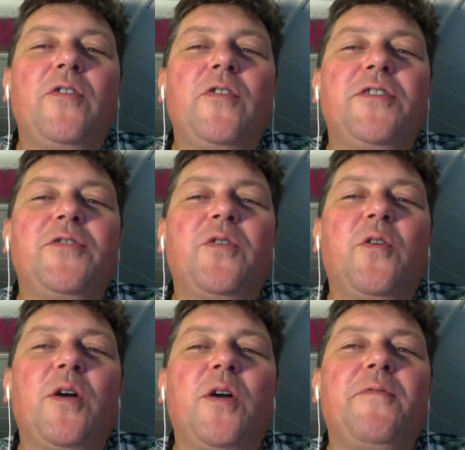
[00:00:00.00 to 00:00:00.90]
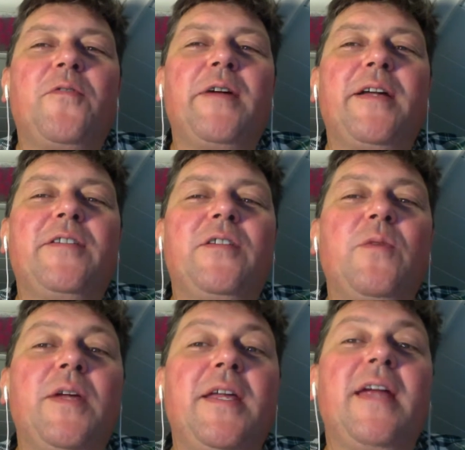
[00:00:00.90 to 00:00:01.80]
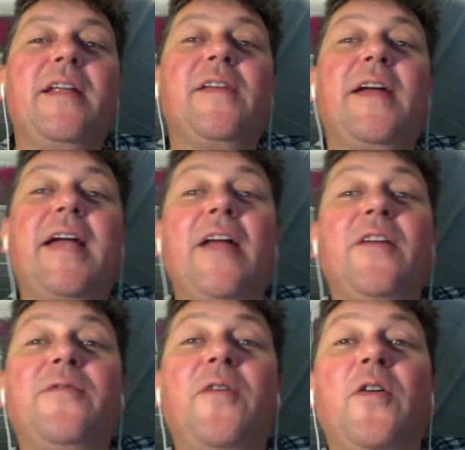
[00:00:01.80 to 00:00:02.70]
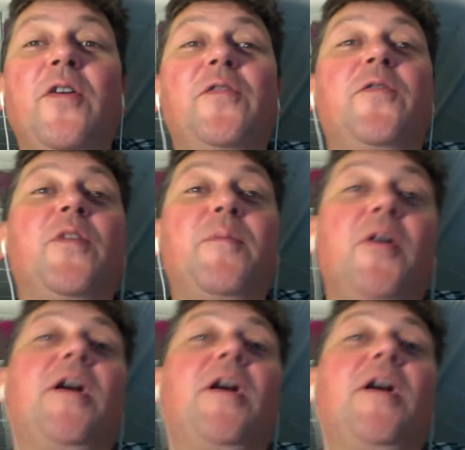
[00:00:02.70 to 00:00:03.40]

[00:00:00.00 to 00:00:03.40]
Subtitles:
just real quick before we get to the weekend is I got your photos for the book.